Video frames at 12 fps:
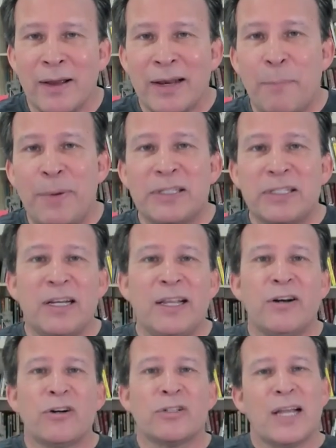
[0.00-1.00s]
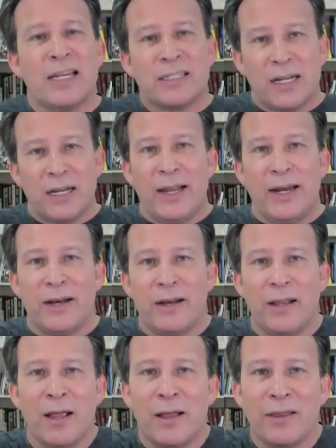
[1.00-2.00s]
Now, business leaders
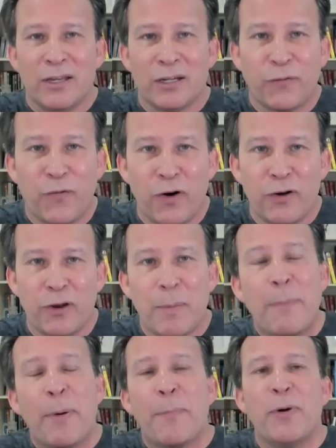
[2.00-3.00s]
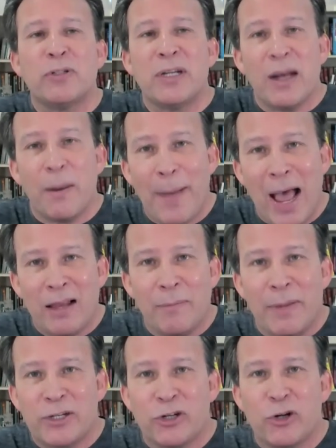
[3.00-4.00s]
escalated this further by proposing a ballot
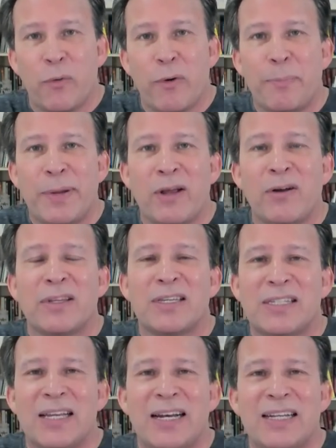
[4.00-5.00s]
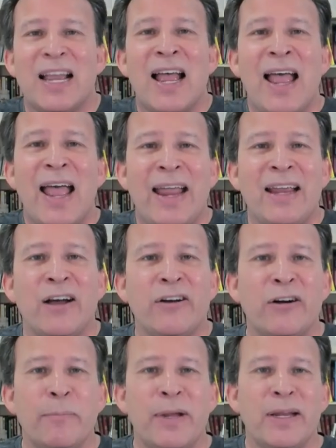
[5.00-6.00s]
measure to repeal the city's
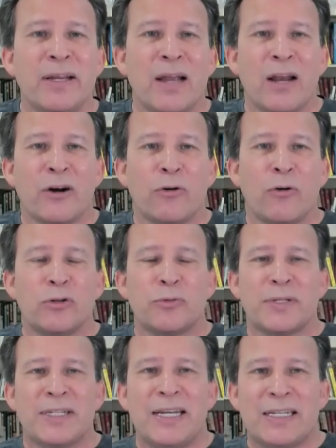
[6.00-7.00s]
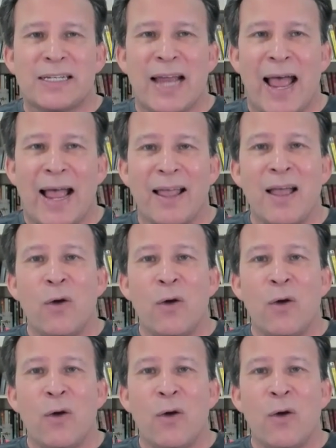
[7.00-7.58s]
$800 million gross receipts tax,